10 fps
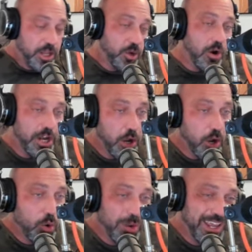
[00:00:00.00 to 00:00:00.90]
you already
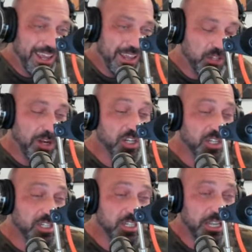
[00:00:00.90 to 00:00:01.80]
know who he is, but
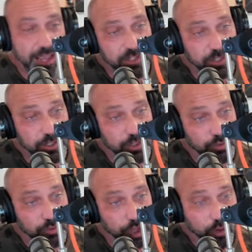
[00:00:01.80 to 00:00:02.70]
just in case
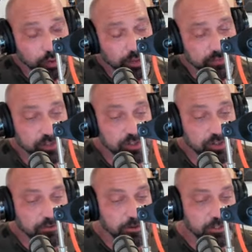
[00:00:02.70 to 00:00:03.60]
you don't, if this
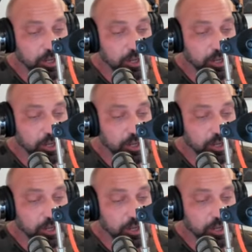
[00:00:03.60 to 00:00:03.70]
is your first